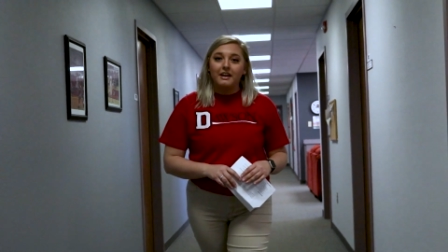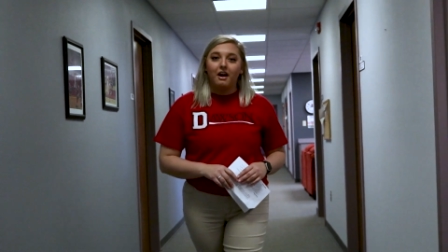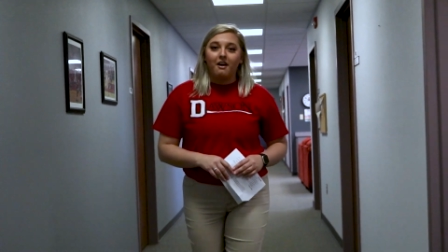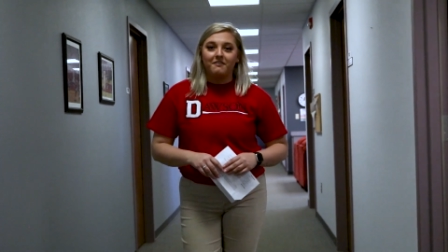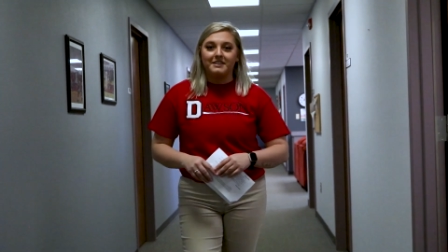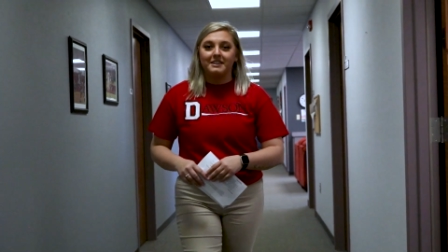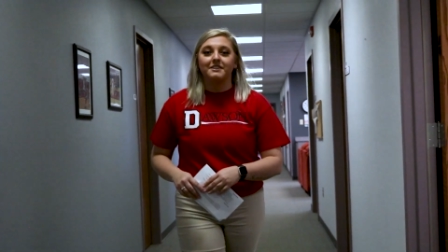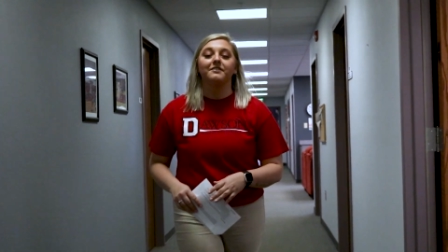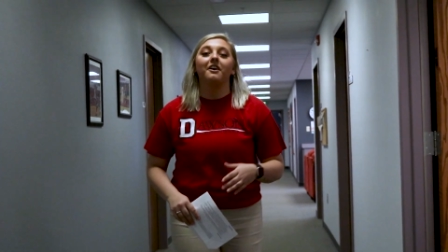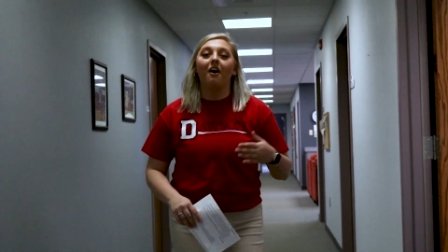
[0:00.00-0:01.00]
find
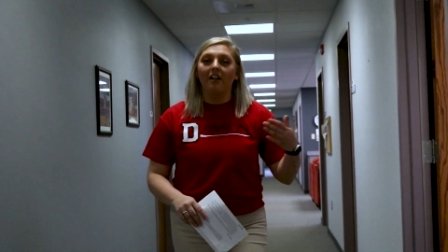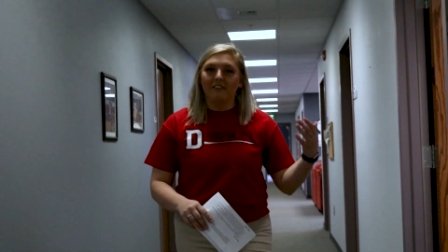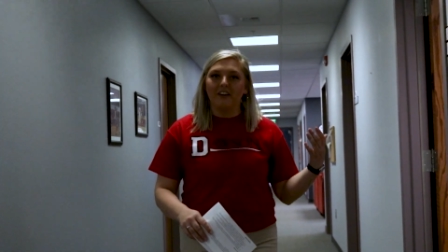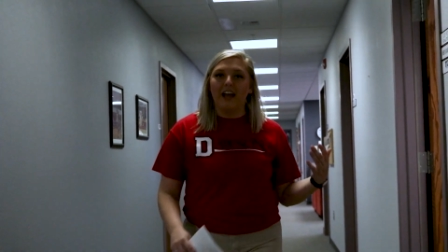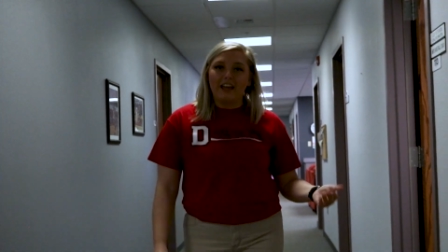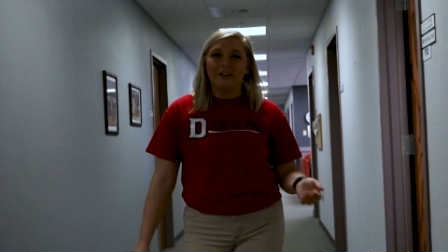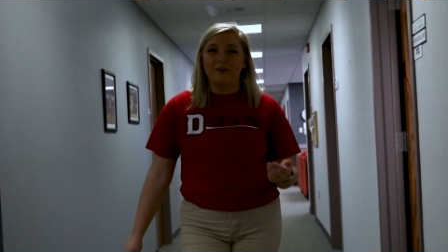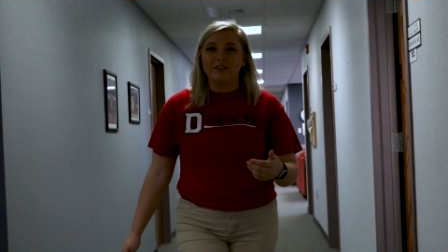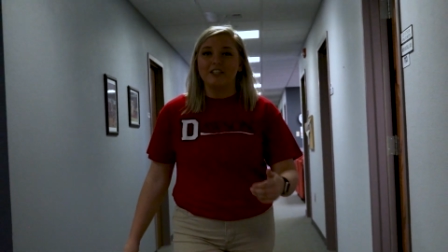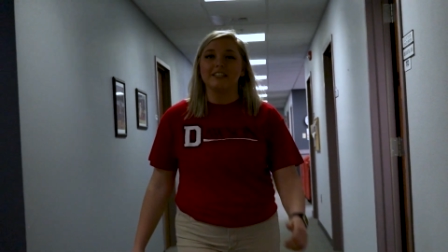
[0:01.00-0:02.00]
offices for all of our head
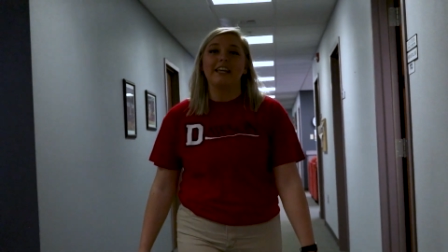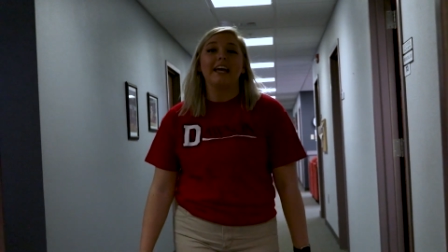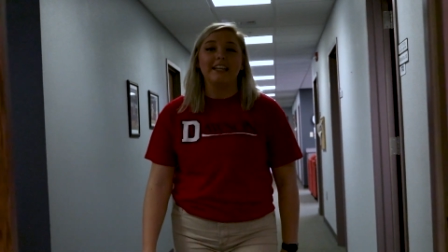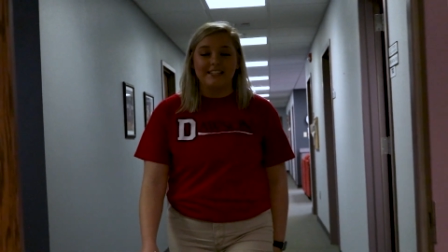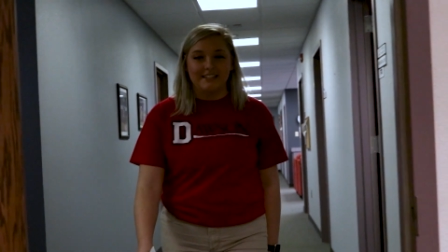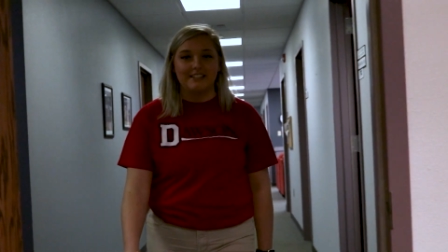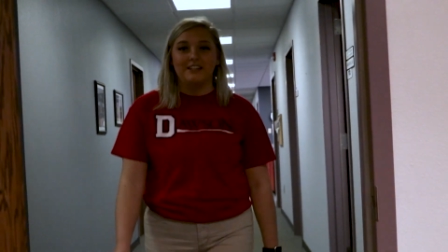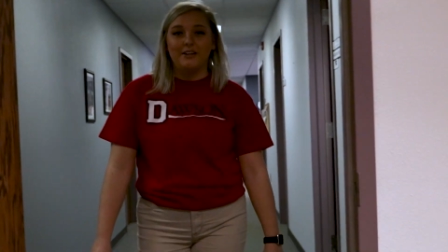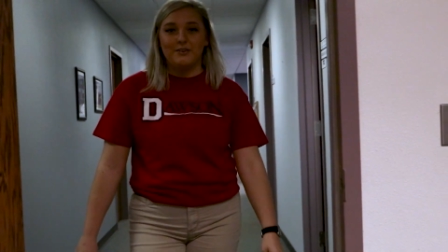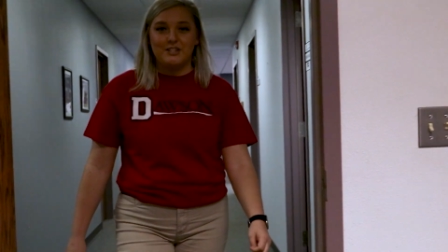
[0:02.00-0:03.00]
coaches and
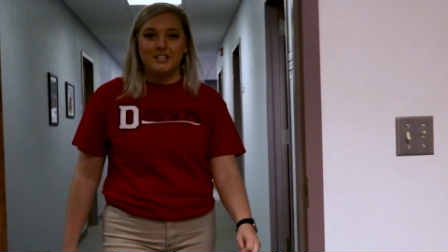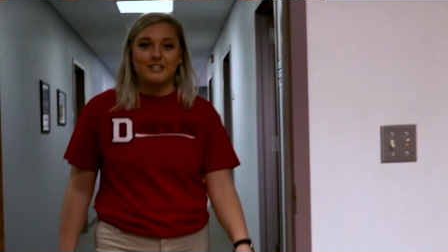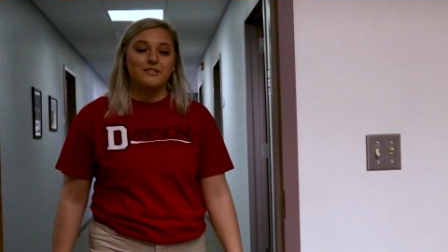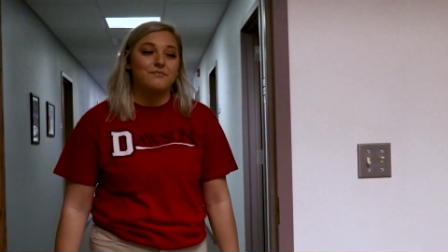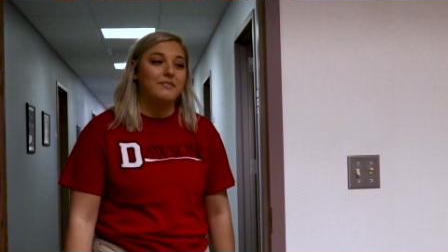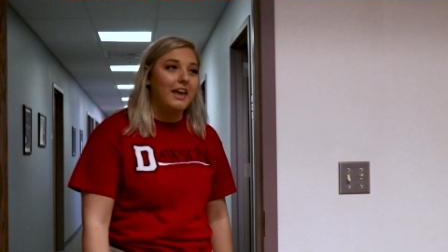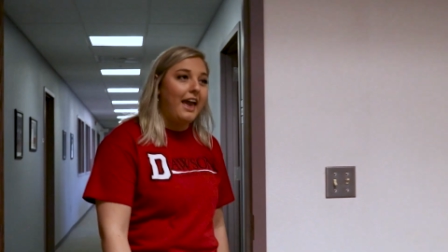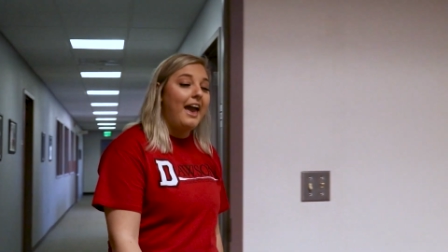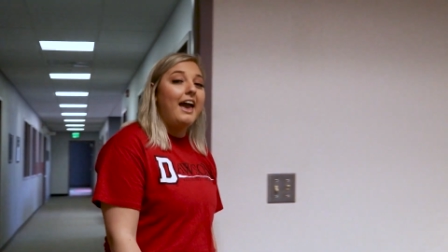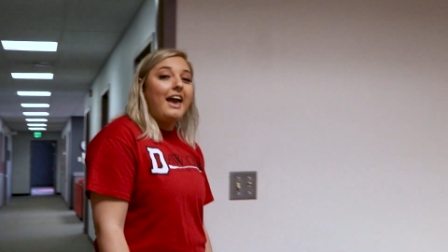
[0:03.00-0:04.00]
assistant coaches.
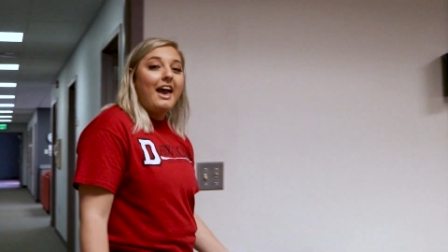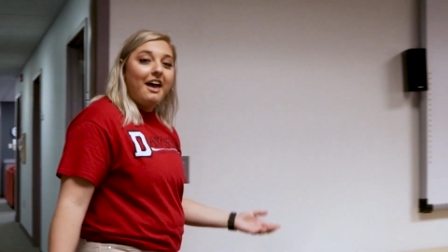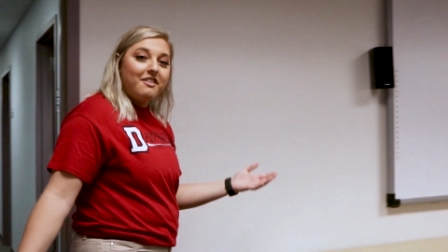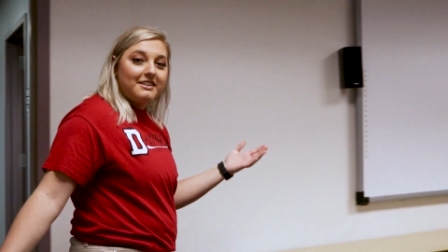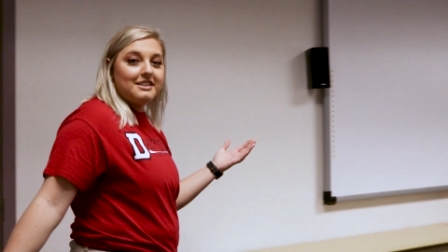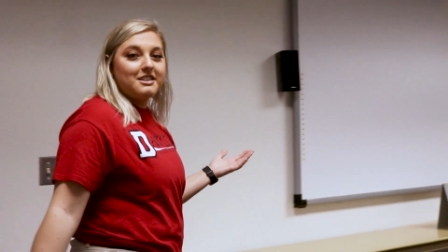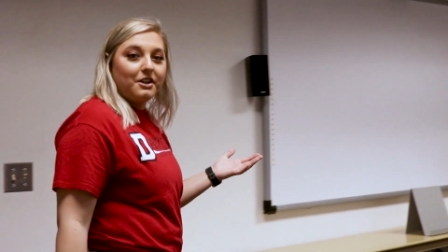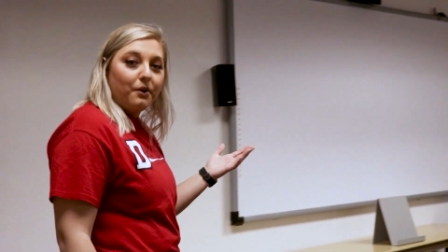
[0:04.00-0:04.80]
And this is the